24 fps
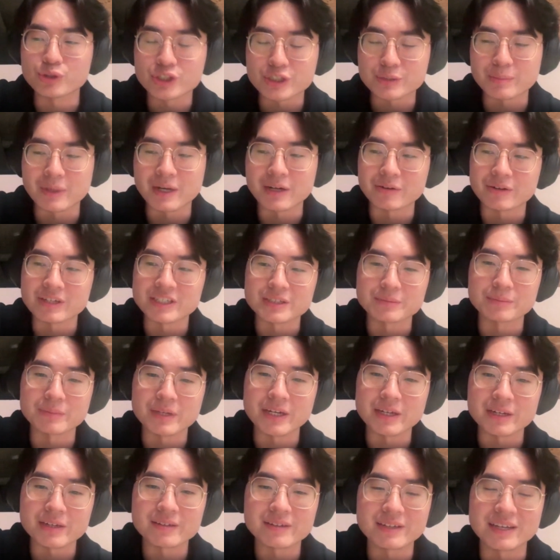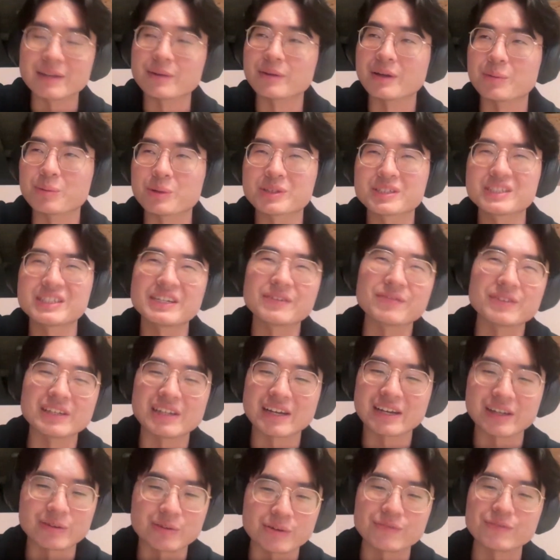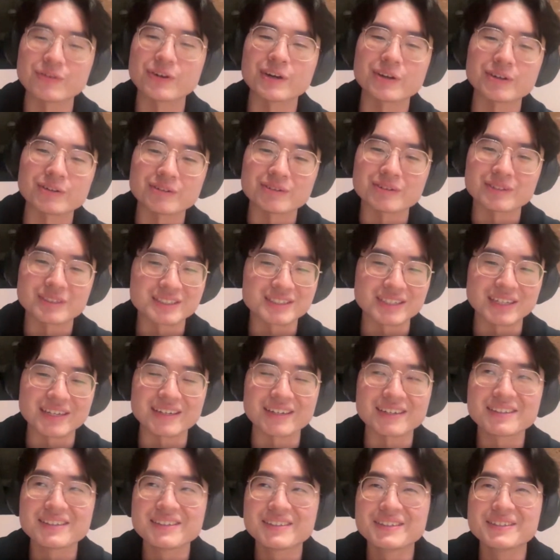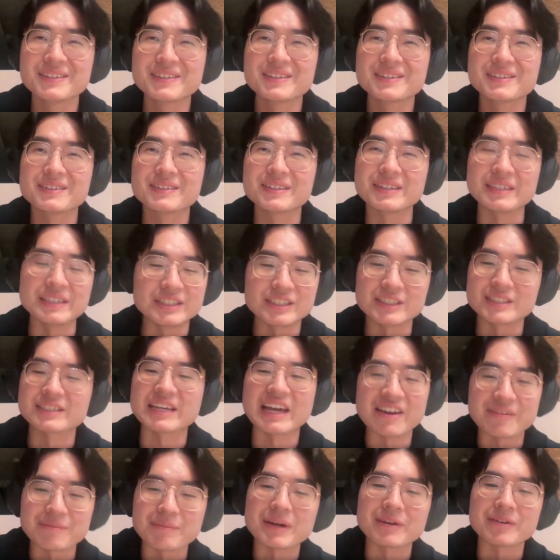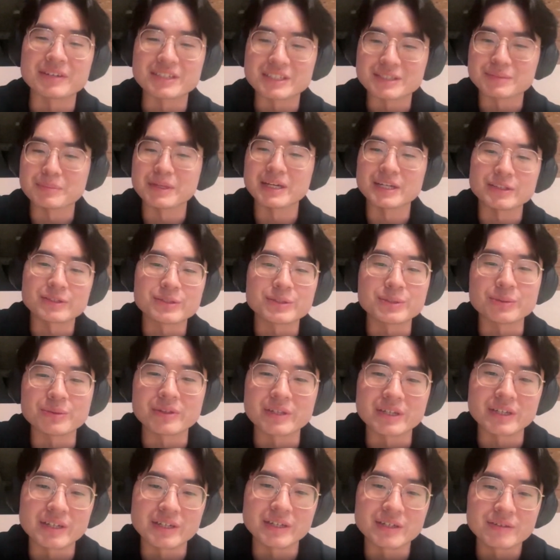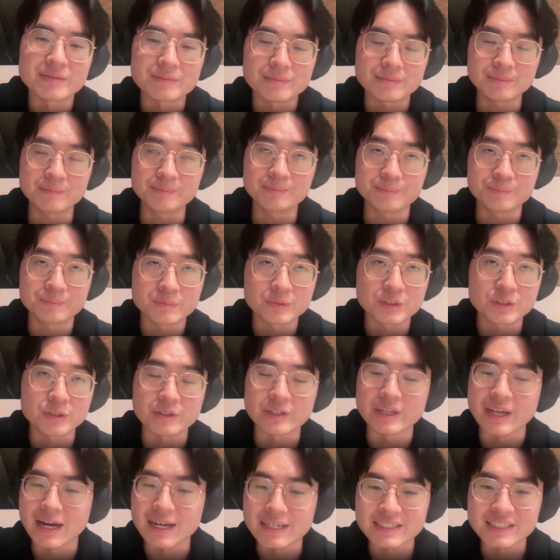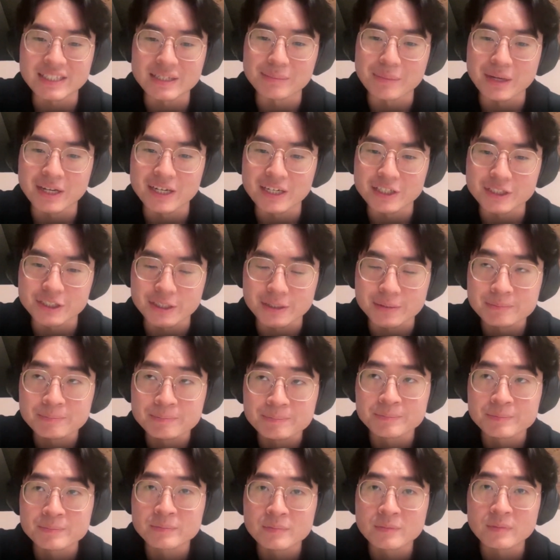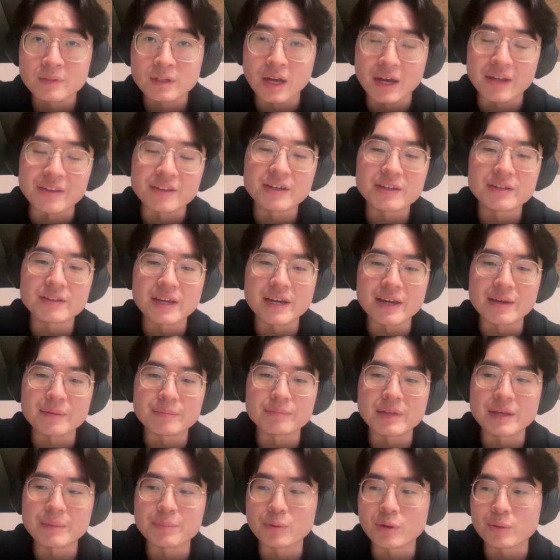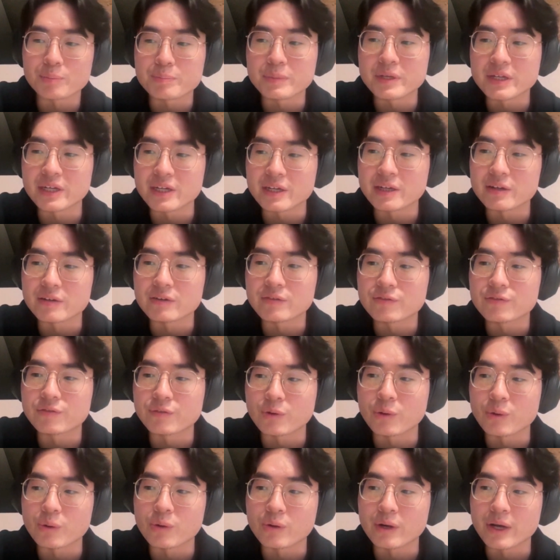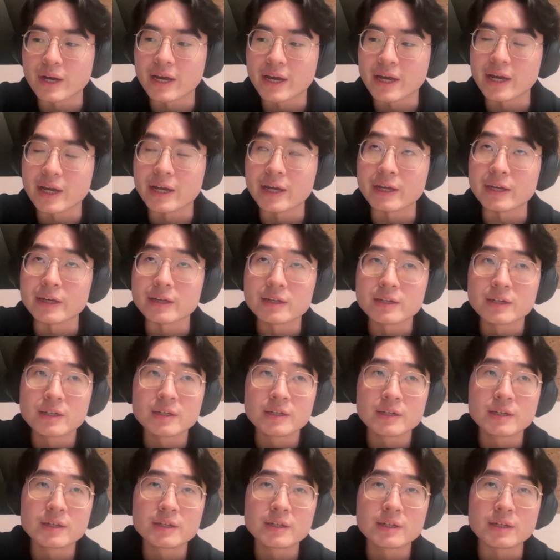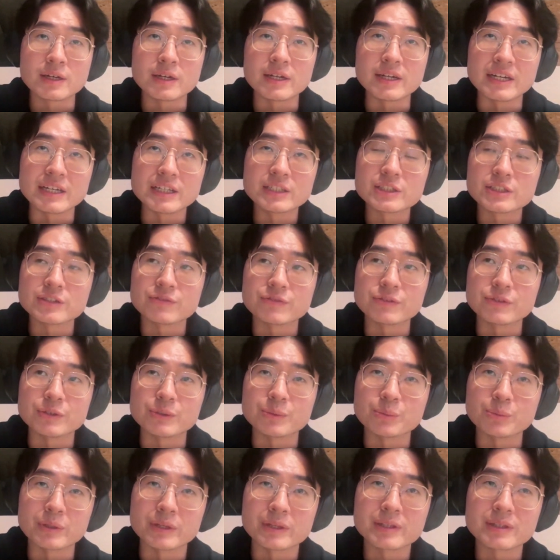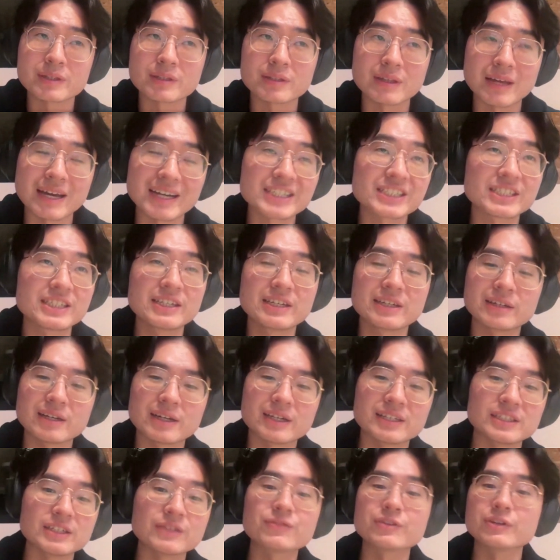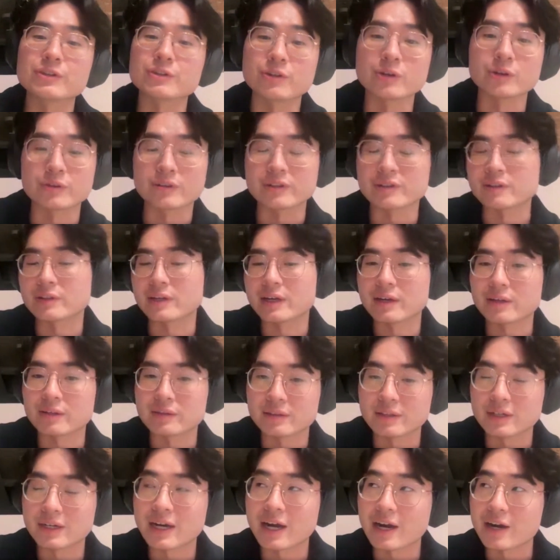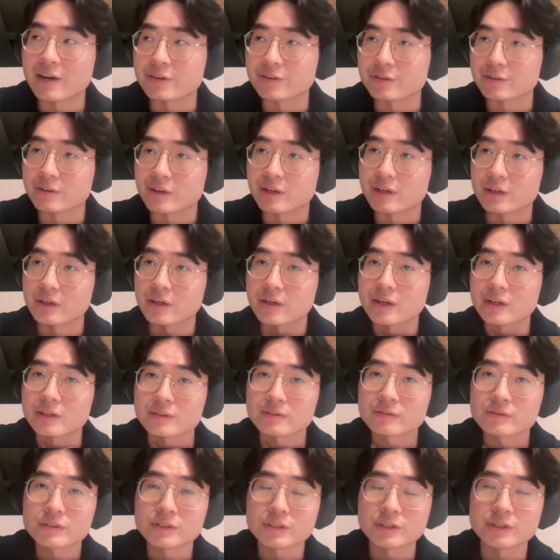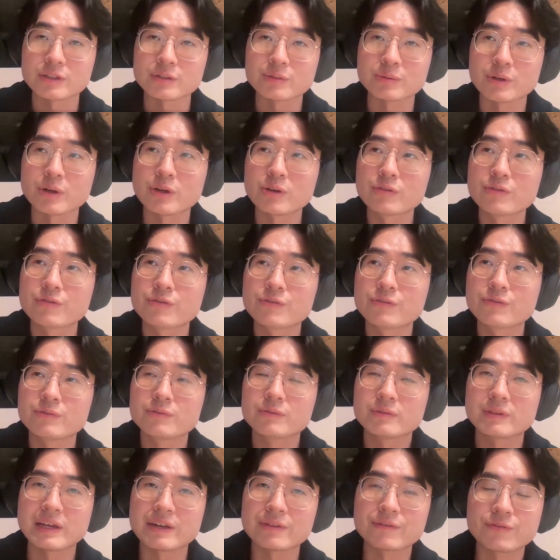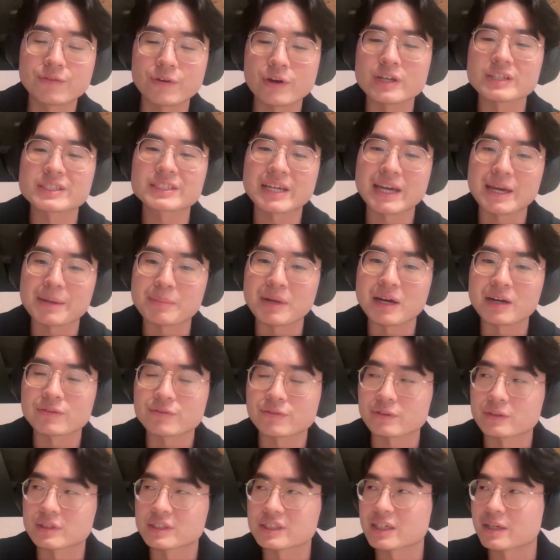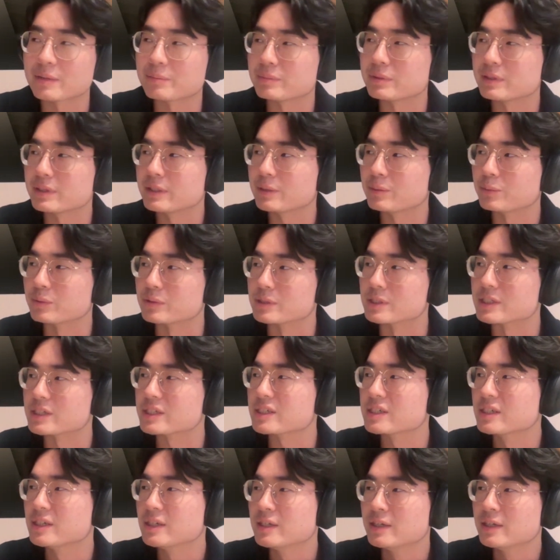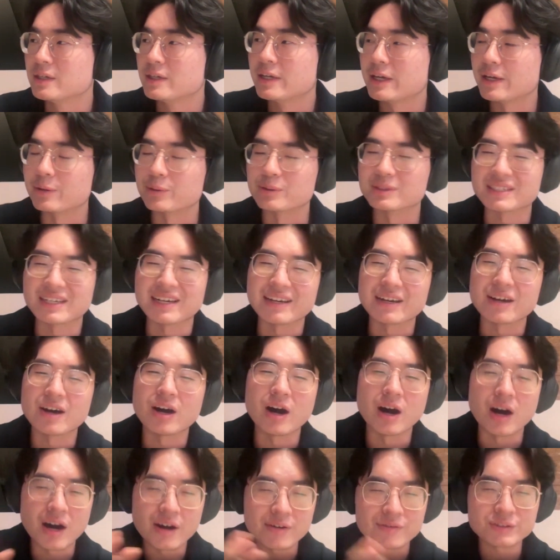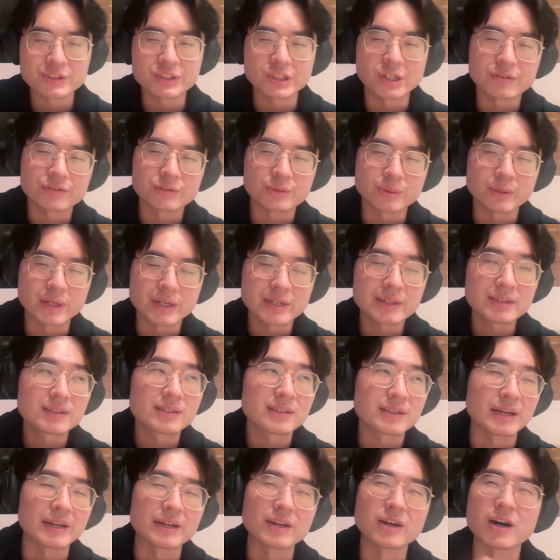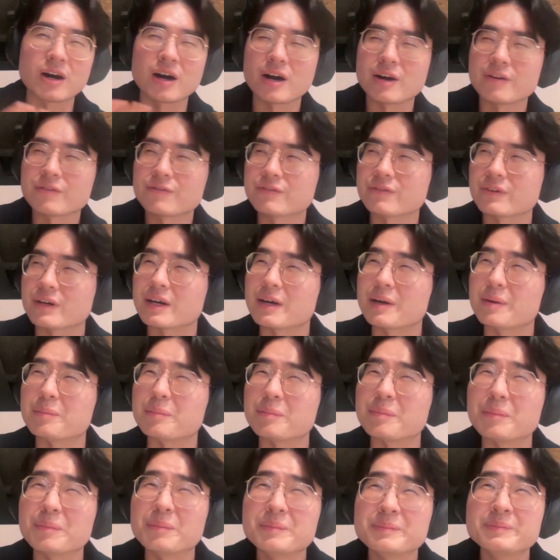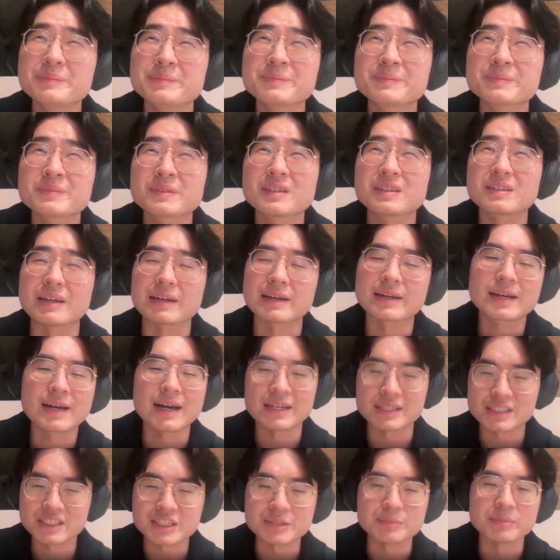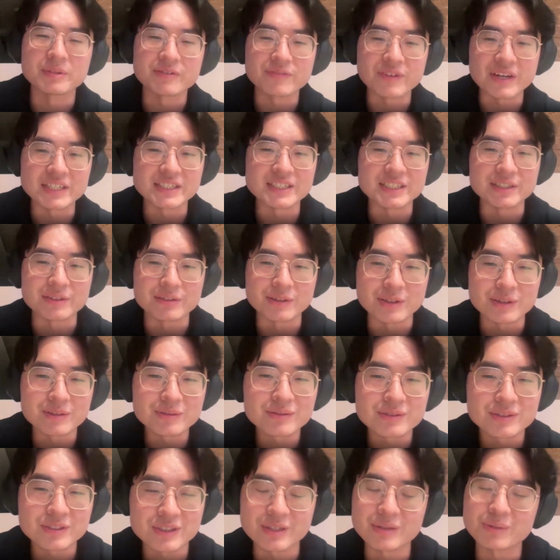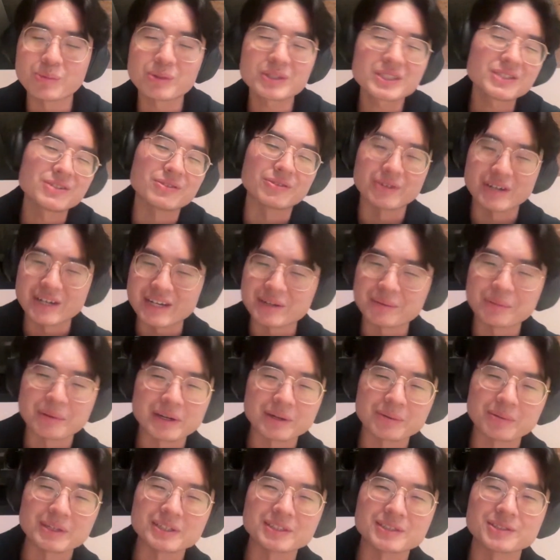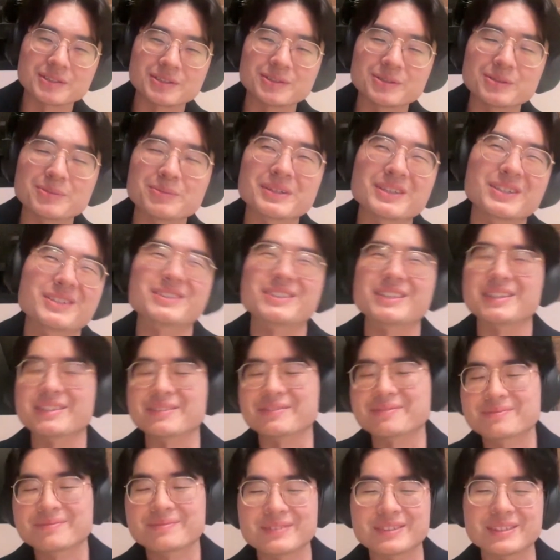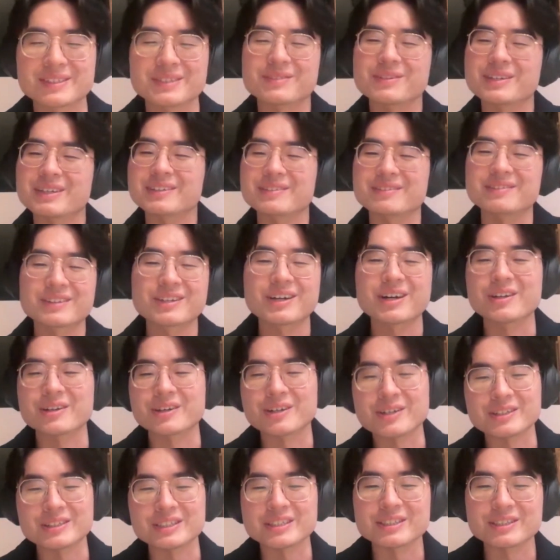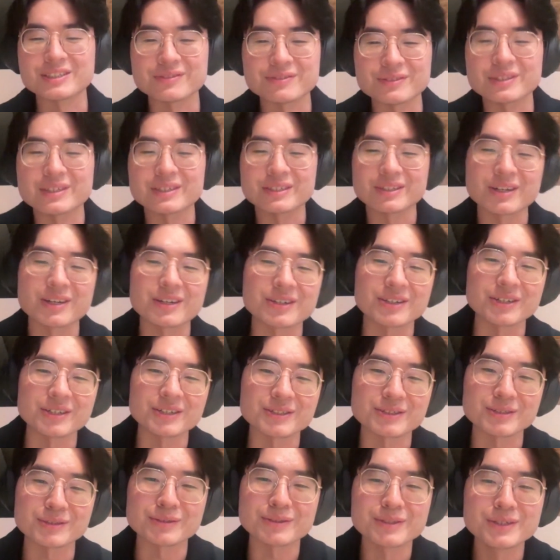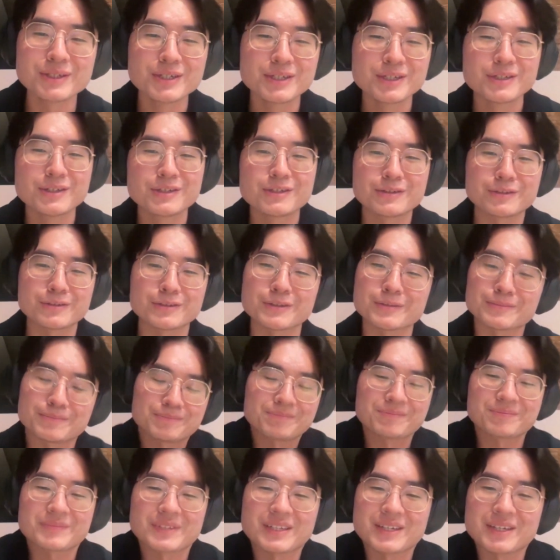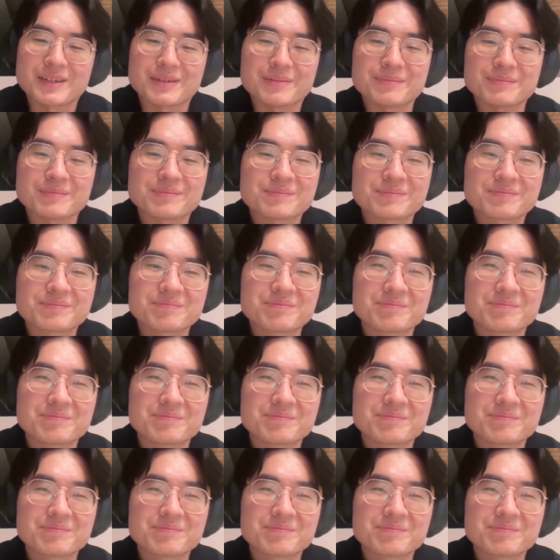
push my resume. It wasn't even like a referral. It's like he just gave my resume to the to the IT manager, and then they brought me in for an interview with actually a different role than the current role I got. So the role that first came out for this company was, it was like half software and half like customer facing role. So it wasn't really what I wanted to do, but I was like, you know what, can't hurt to interview and can't hurt to, you know, um,